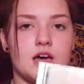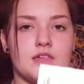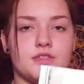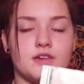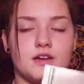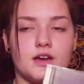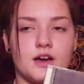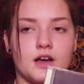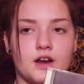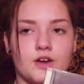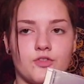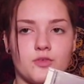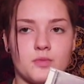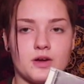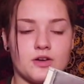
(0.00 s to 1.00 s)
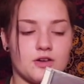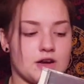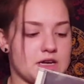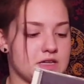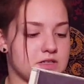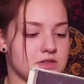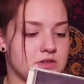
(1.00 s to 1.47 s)
I think I got it from my
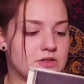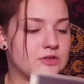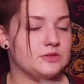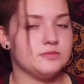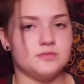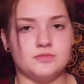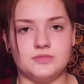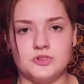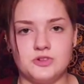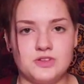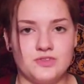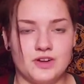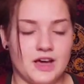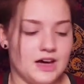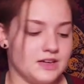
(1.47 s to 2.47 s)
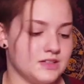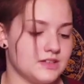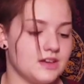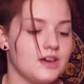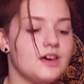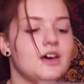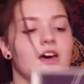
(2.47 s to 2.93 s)
granny too. Don't even ask.
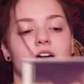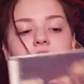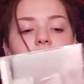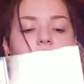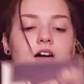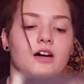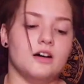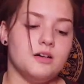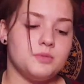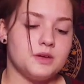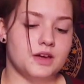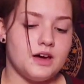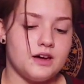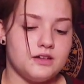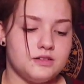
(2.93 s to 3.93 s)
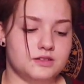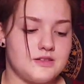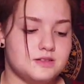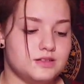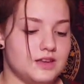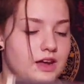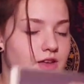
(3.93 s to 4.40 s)
But yeah,
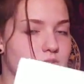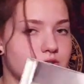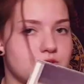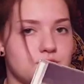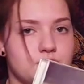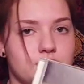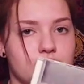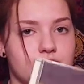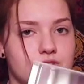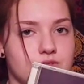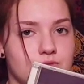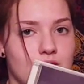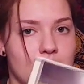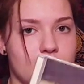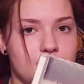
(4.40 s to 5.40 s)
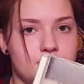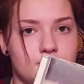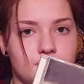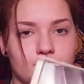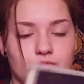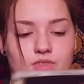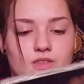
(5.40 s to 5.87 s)
it's Taylor Swift's Red.
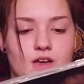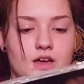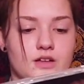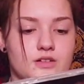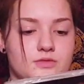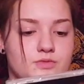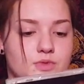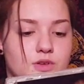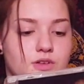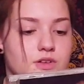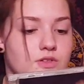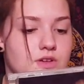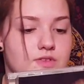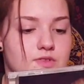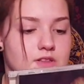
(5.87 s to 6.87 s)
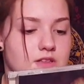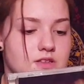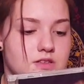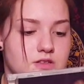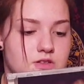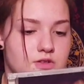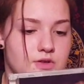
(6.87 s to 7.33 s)
I really don't even
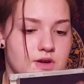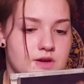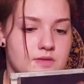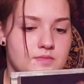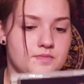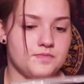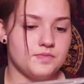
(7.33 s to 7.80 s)
listen to it.